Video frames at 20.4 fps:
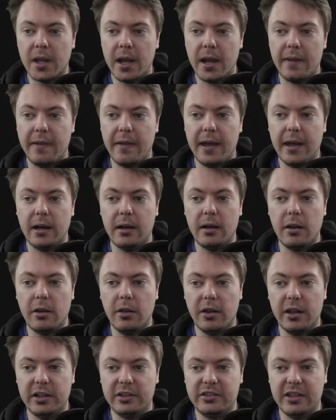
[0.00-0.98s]
and then
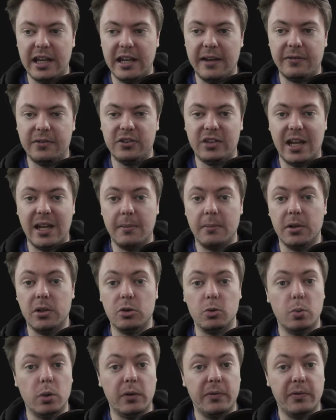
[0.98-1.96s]
this if
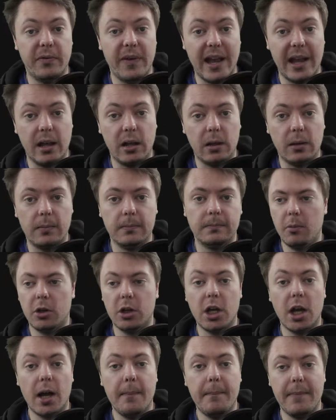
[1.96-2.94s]
statement will fail. And we'll
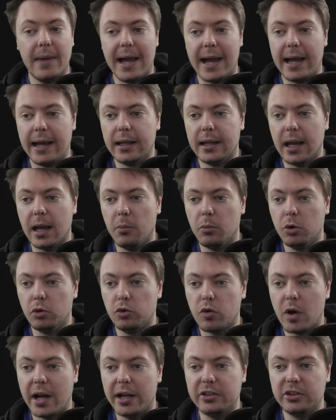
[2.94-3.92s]
come back and we'll
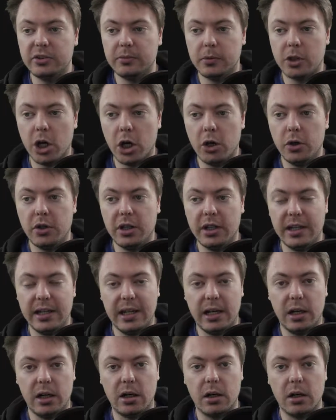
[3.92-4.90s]
write some code in
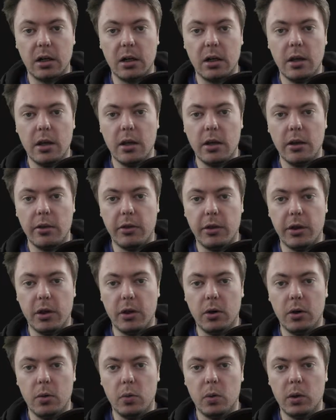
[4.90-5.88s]
here
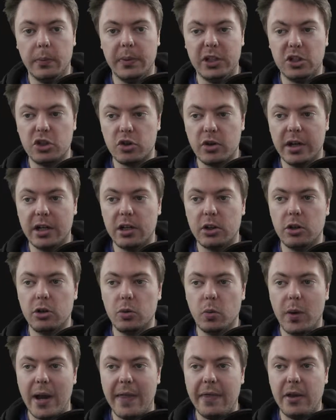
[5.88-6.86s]
that will be triggered
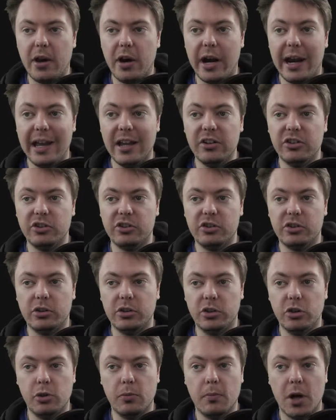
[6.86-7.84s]
when there is
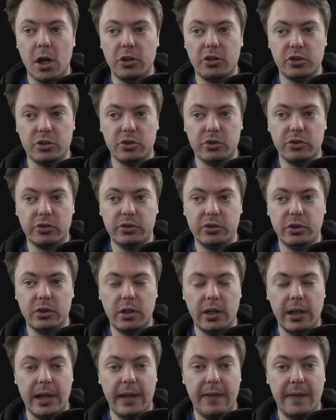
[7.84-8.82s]
new modules
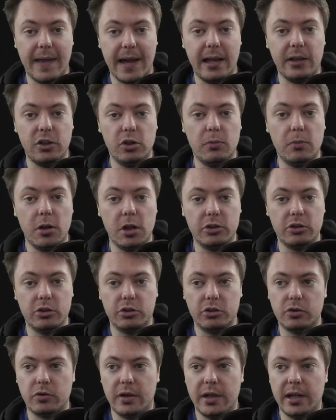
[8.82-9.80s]
in that new
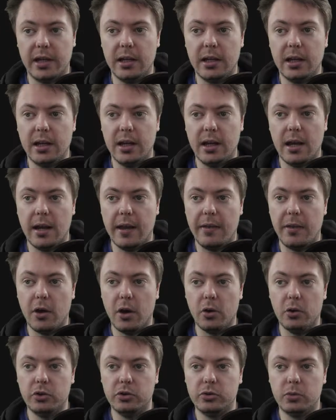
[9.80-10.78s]
modules array, and
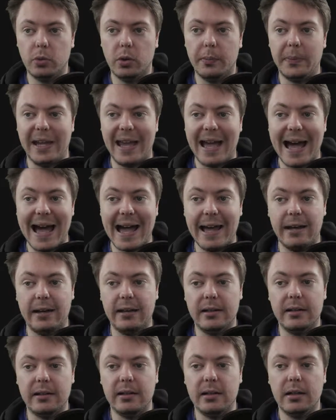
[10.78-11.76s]
those will be
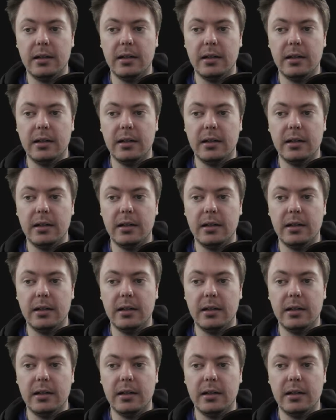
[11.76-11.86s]
added